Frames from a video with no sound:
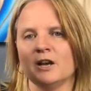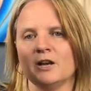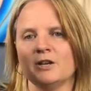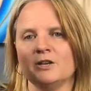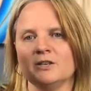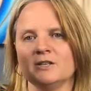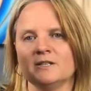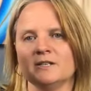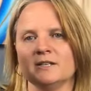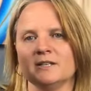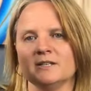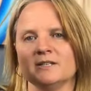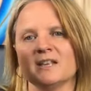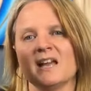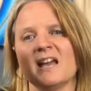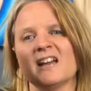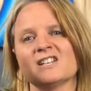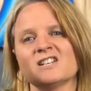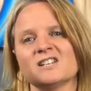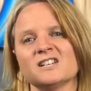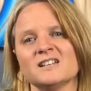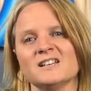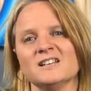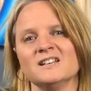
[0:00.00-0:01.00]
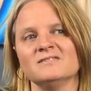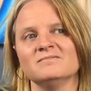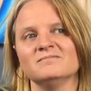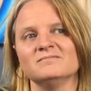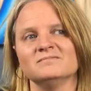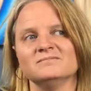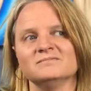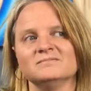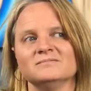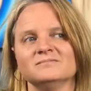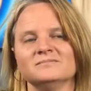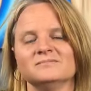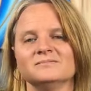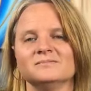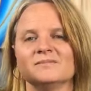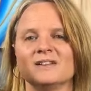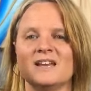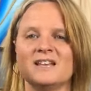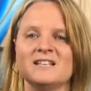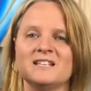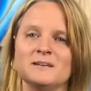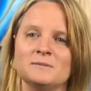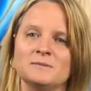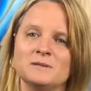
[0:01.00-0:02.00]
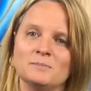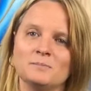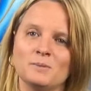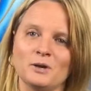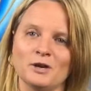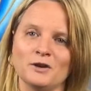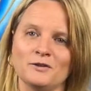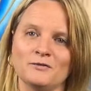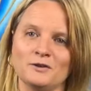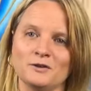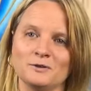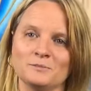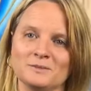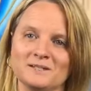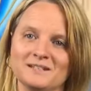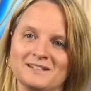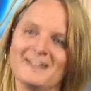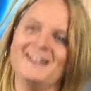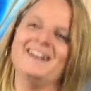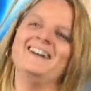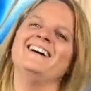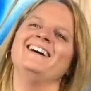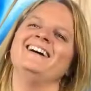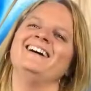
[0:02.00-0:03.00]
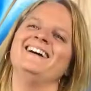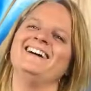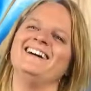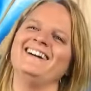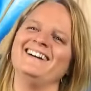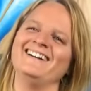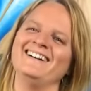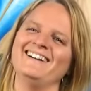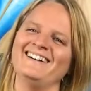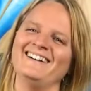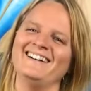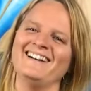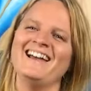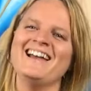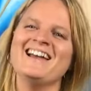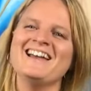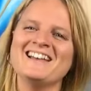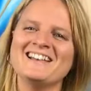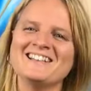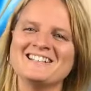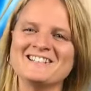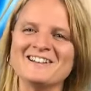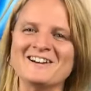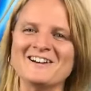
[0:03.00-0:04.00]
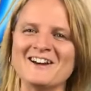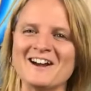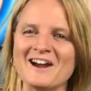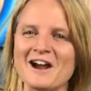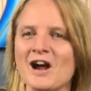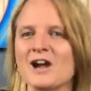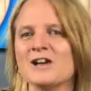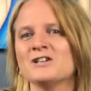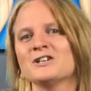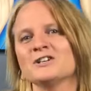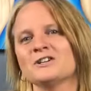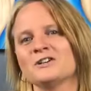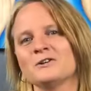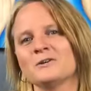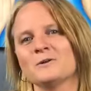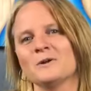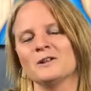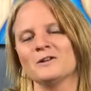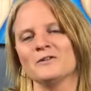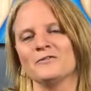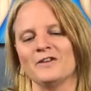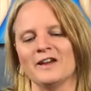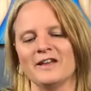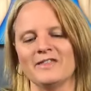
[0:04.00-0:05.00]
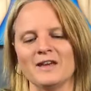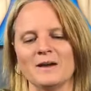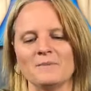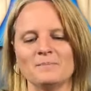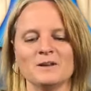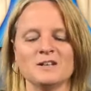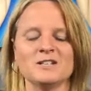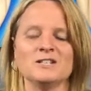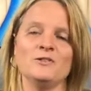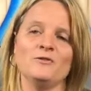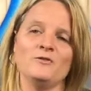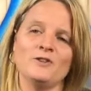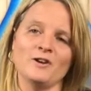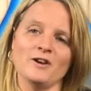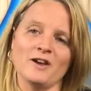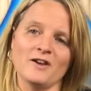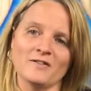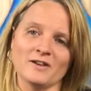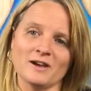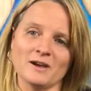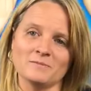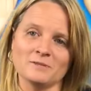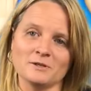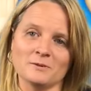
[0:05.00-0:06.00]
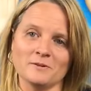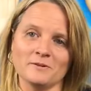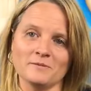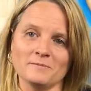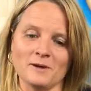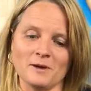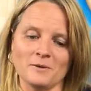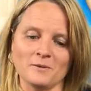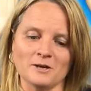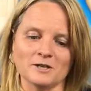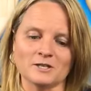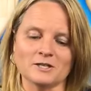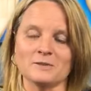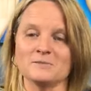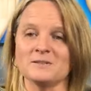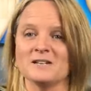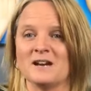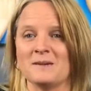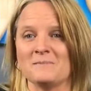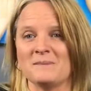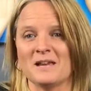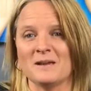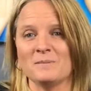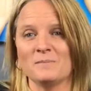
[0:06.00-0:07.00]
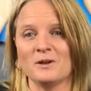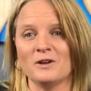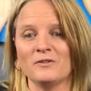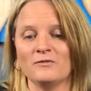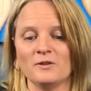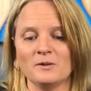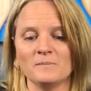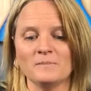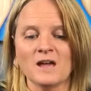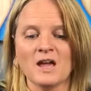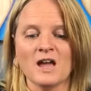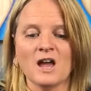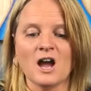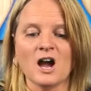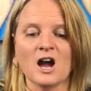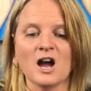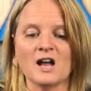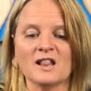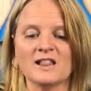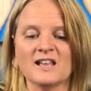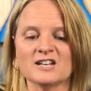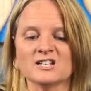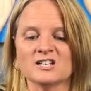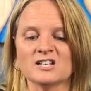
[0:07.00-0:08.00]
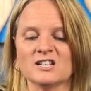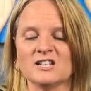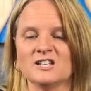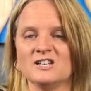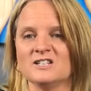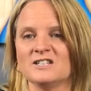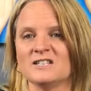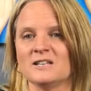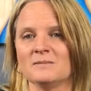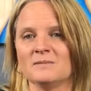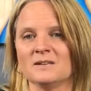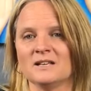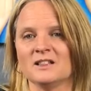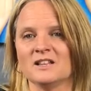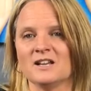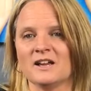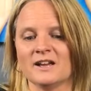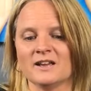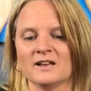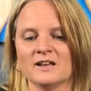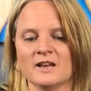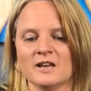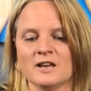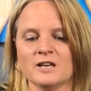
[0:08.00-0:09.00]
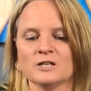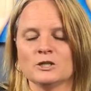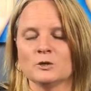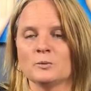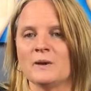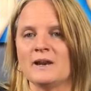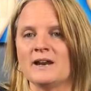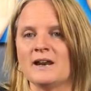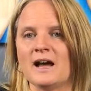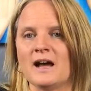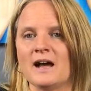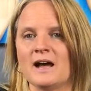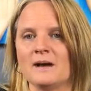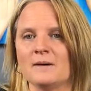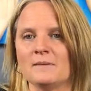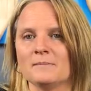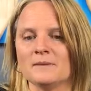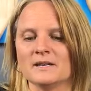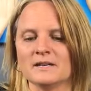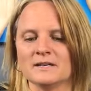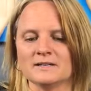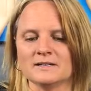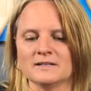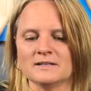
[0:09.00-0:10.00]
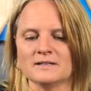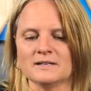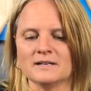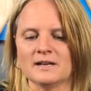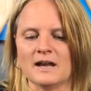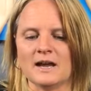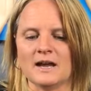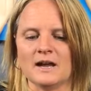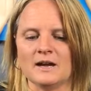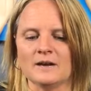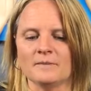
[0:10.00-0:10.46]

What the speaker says: I use this. Actually, except in perfumes. Sorry, I should qualify that, because if you ever come to one of my workshops and I make a perfume, I'll actually use something like sweet almond,